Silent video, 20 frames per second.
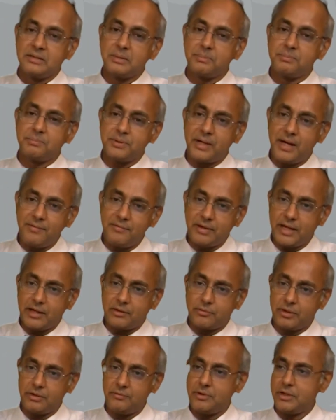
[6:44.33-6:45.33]
The private
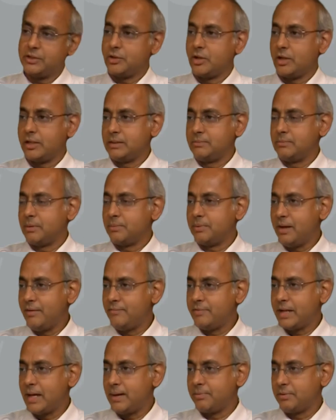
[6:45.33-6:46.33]
equity we are talking about,
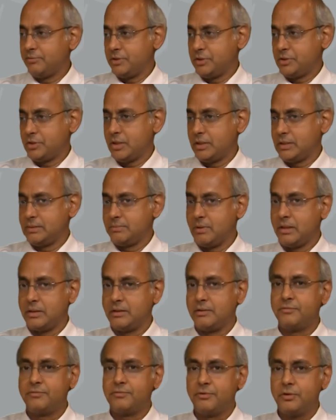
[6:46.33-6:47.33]
private capital we are talking
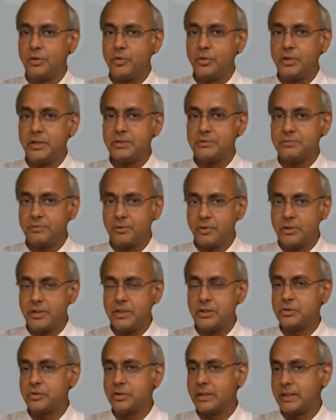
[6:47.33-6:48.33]
about, flow is
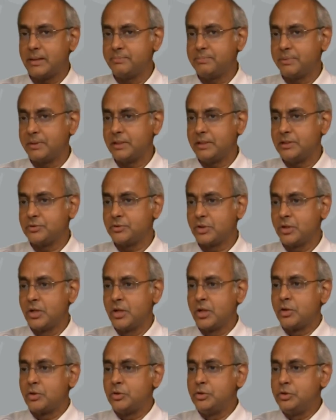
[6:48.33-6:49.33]
flowing to companies,
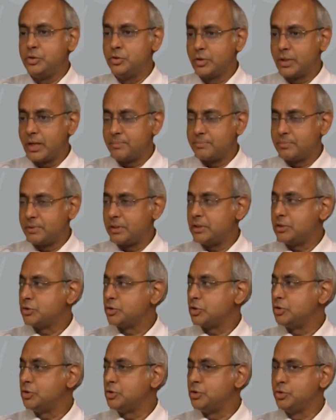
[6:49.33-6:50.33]
new
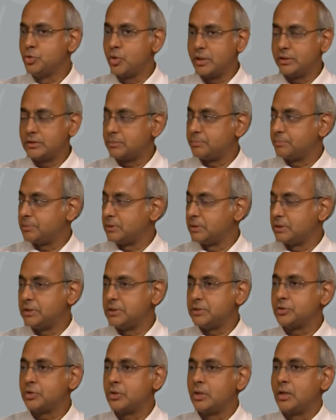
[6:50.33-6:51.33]
companies, new
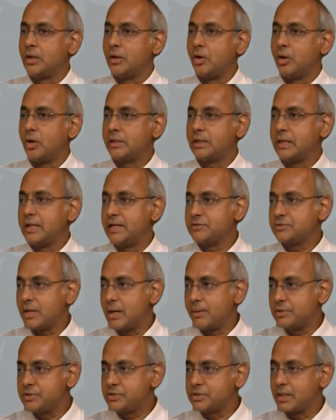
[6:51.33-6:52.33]
entrepreneurs, or
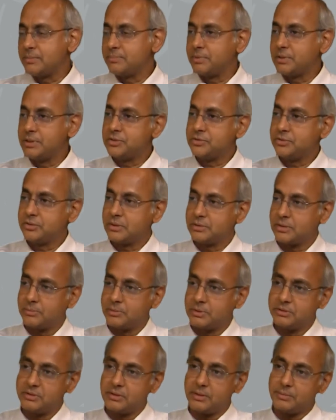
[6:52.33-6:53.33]
established companies in
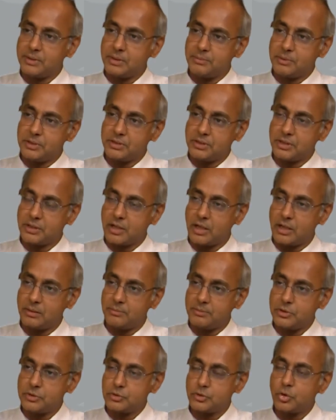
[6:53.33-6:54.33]
some of these emerging
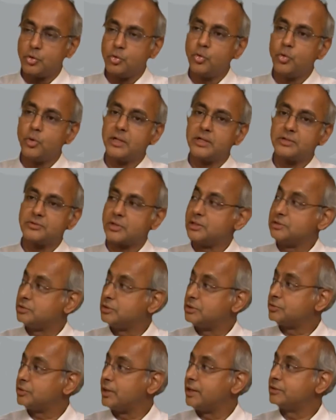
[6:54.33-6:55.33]
economies who are
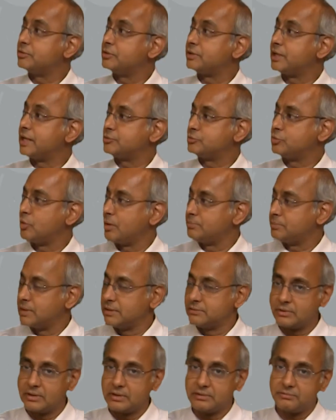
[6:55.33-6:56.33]
essentially trying to transform
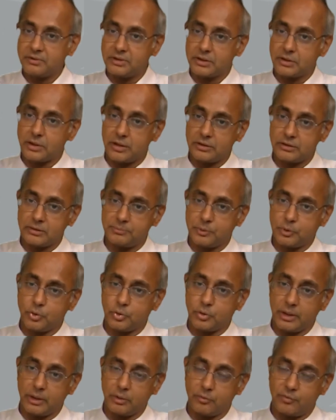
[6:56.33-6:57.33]
themselves in an
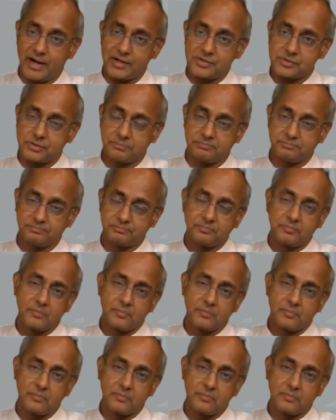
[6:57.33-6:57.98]
entrepreneurial fashion.